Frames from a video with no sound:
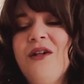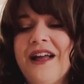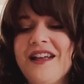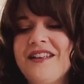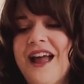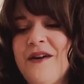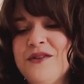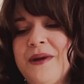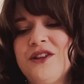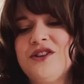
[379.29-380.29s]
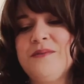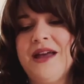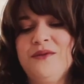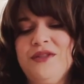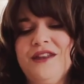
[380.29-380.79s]
I guess I have to match the
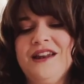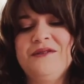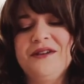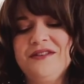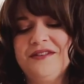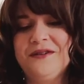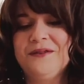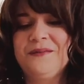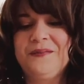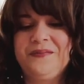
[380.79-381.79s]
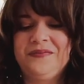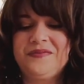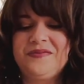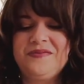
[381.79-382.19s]
pen with it anyways, so. There you go.